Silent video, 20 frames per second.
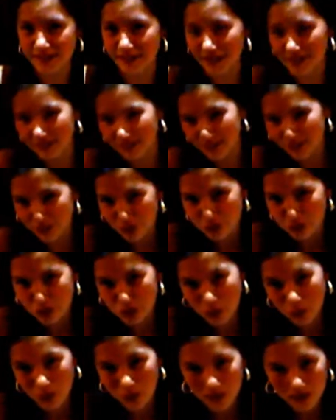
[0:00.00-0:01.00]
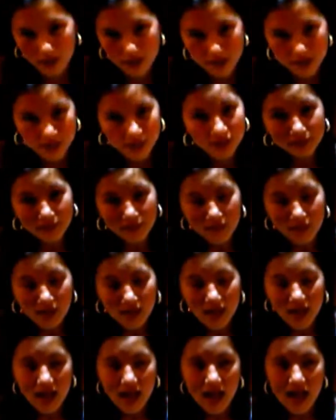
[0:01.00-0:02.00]
around like little squirrels.
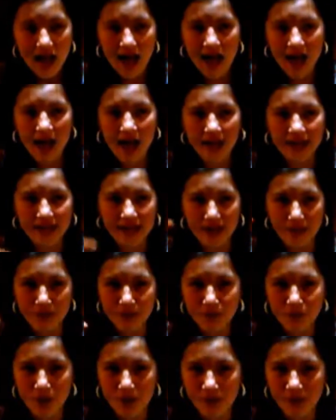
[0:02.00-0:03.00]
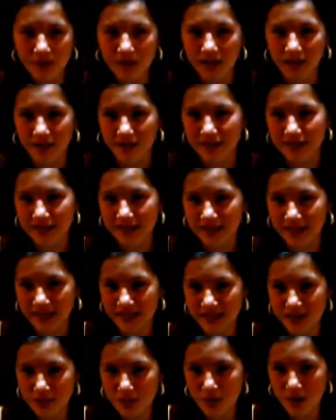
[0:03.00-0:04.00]
And that was probably like our
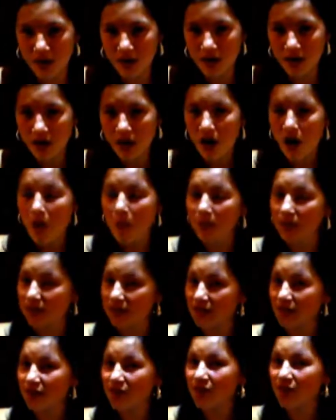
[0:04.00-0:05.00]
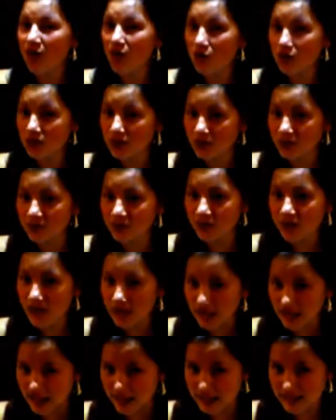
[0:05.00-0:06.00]
silliest one, but the
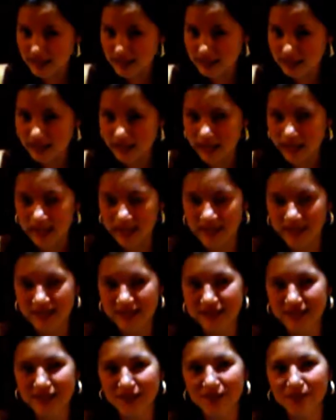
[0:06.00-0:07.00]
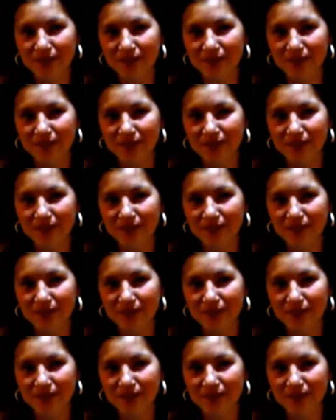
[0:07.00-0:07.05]
funniest is,